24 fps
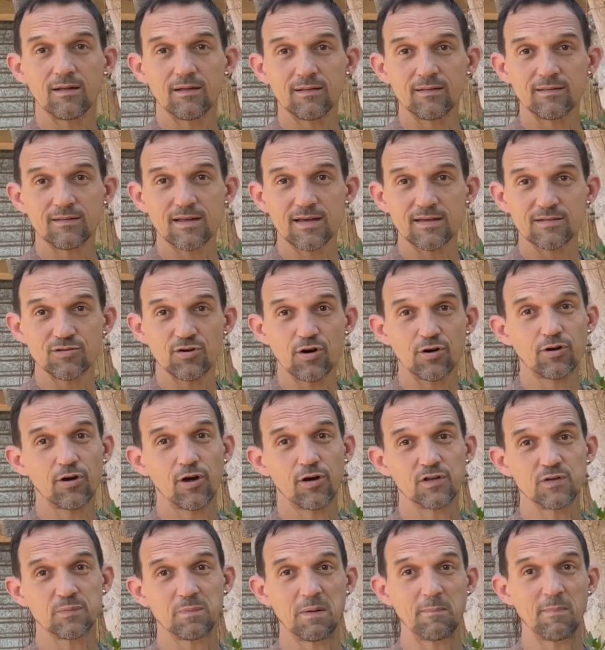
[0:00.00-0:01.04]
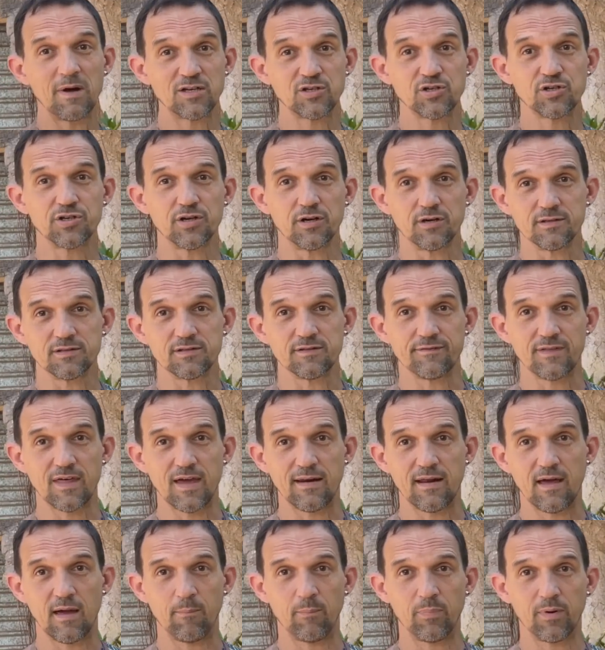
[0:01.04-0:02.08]
there's not going to be much chance of that
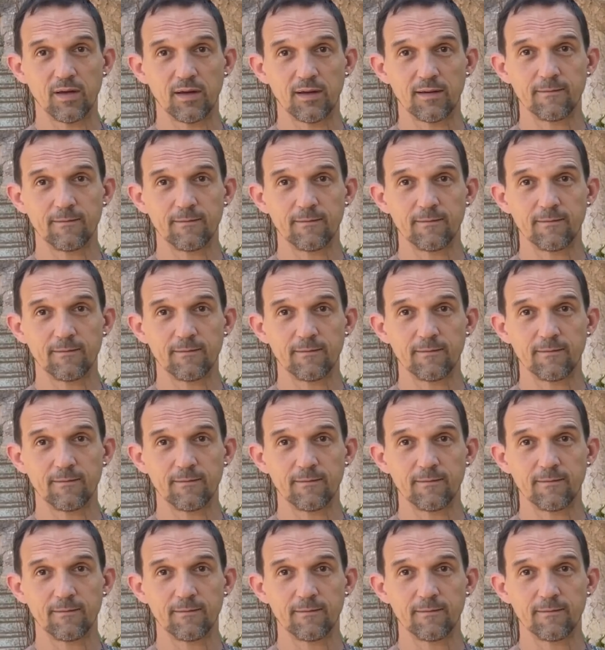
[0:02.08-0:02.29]
happening.